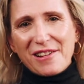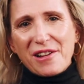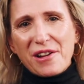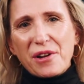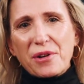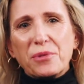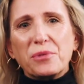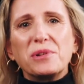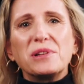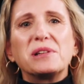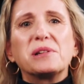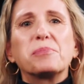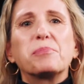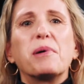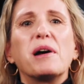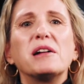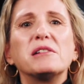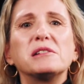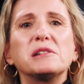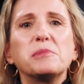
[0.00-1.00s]
a
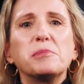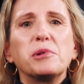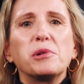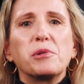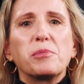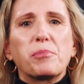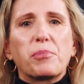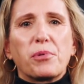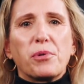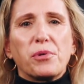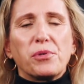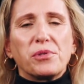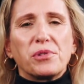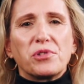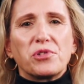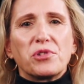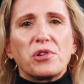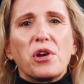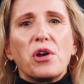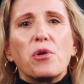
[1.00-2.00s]
responsible
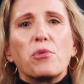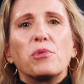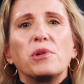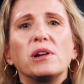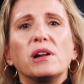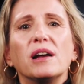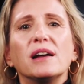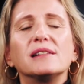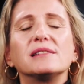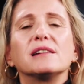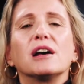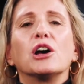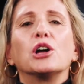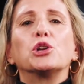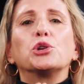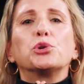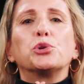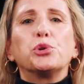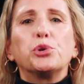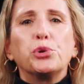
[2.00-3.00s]
approach relies
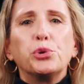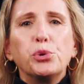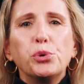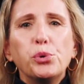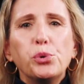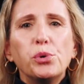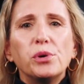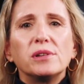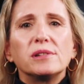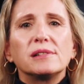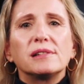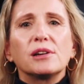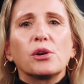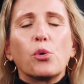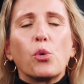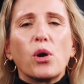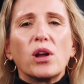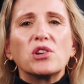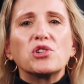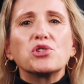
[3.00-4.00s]
on 2
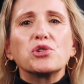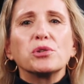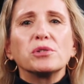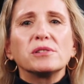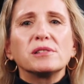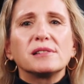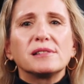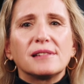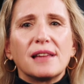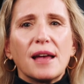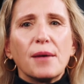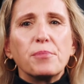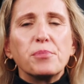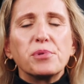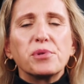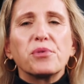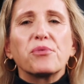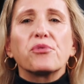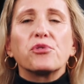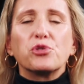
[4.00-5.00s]
sequential
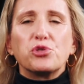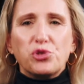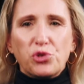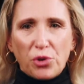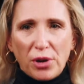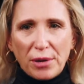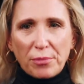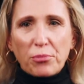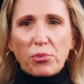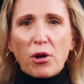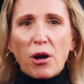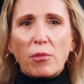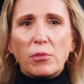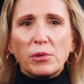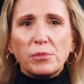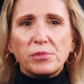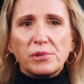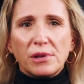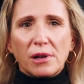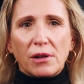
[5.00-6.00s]
steps for joint
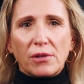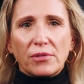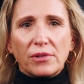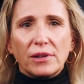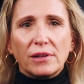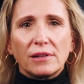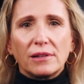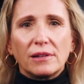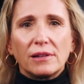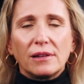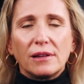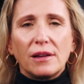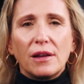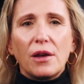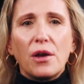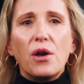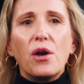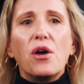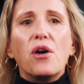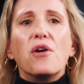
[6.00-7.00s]
problem solving.
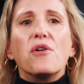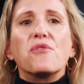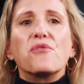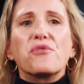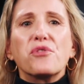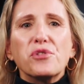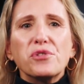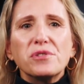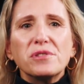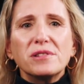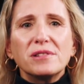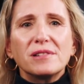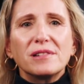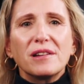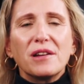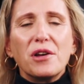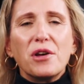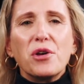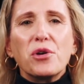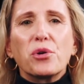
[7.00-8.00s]
First,
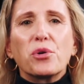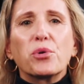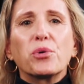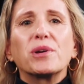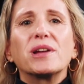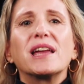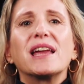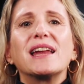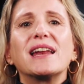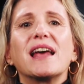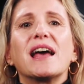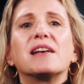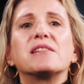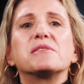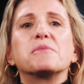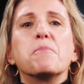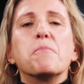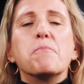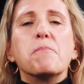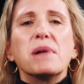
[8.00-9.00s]
create
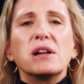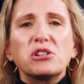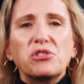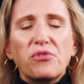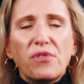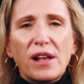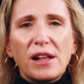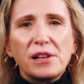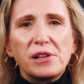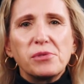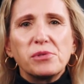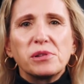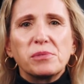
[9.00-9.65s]
as much value as